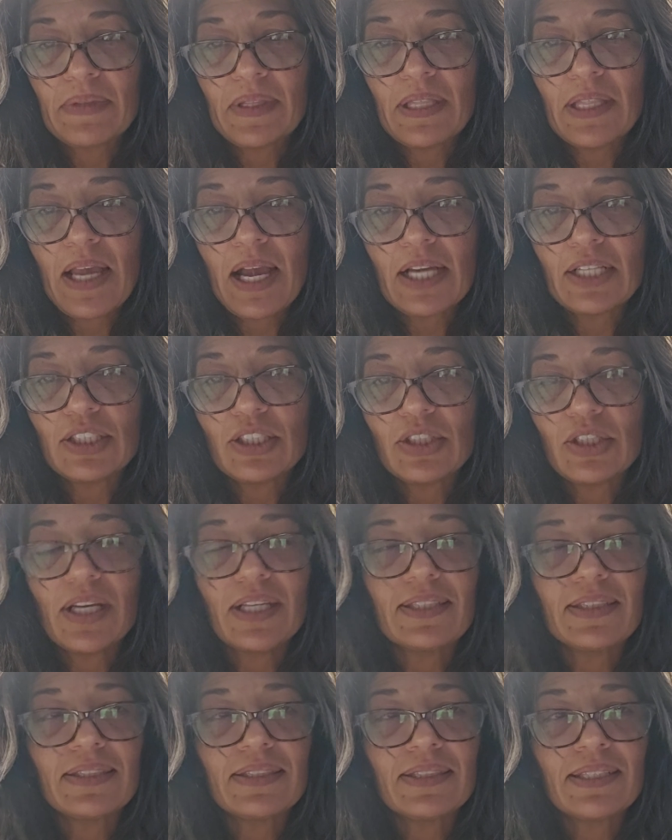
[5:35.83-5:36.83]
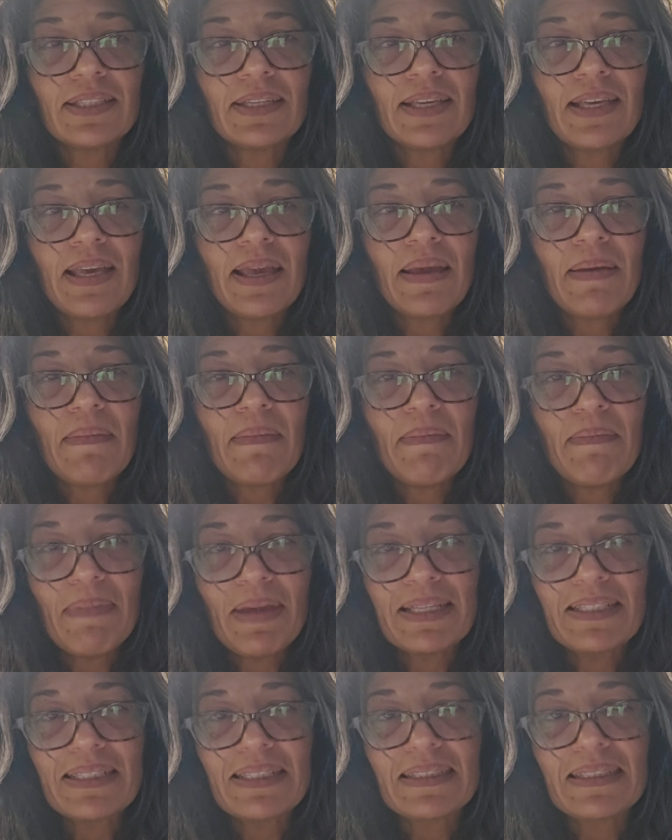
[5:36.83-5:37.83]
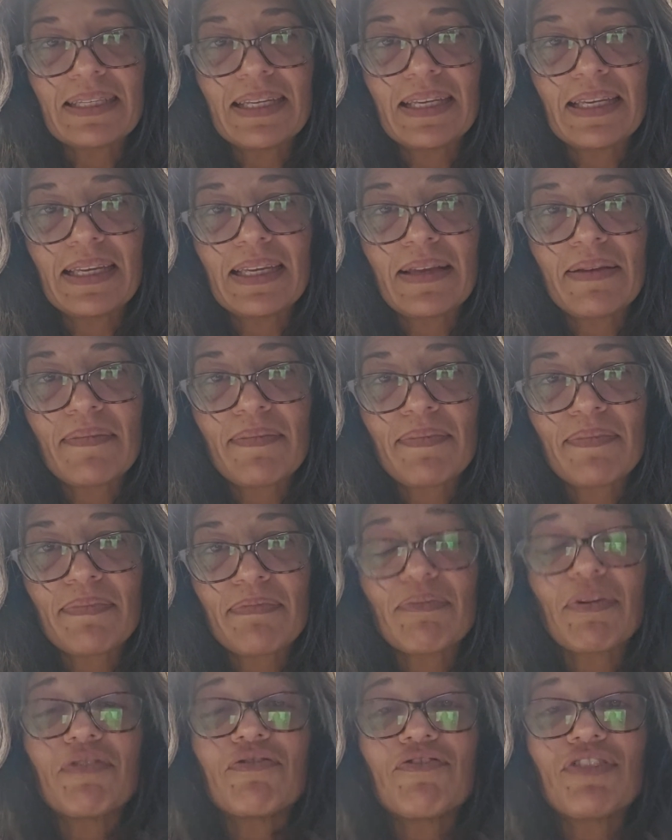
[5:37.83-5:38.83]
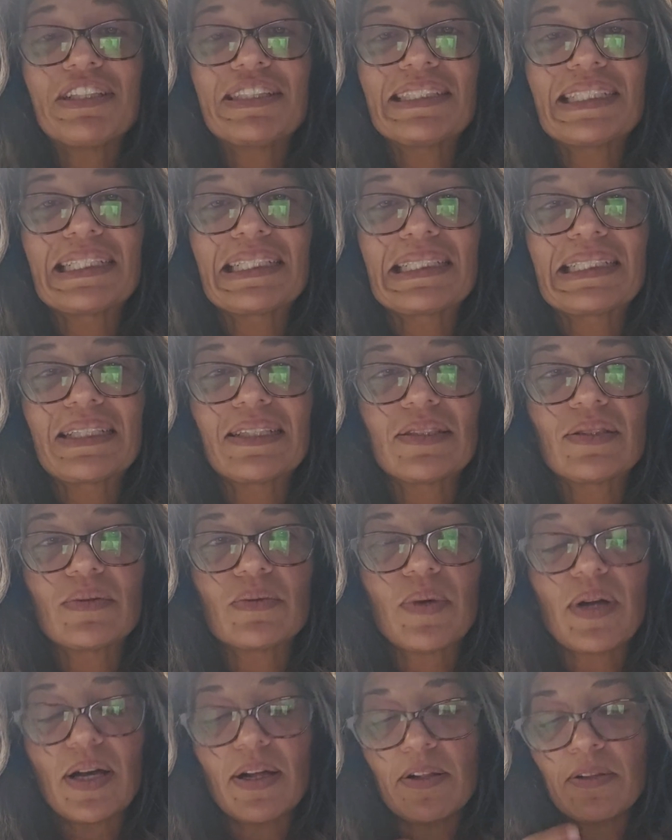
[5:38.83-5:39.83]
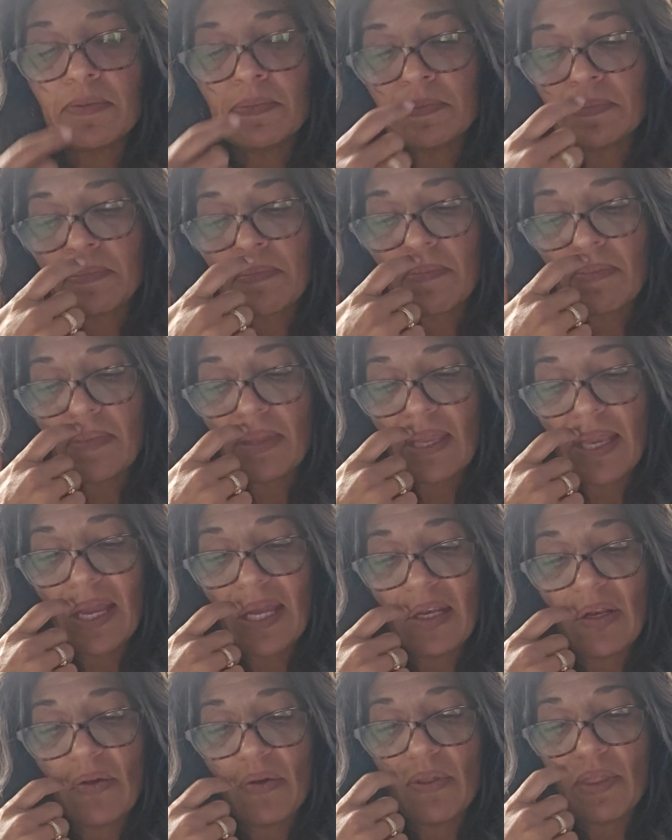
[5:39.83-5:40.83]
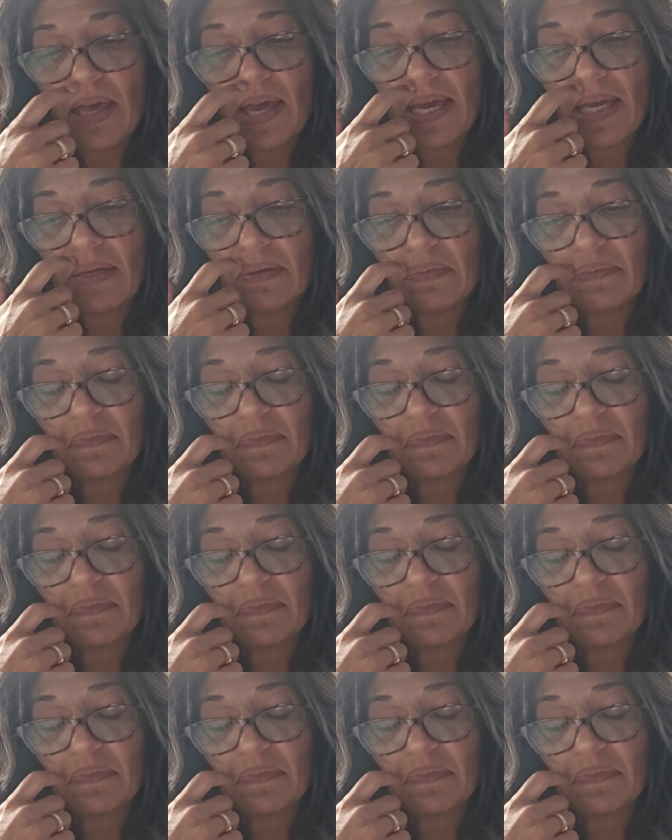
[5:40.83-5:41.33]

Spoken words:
not just mentally, but physically as well. I know that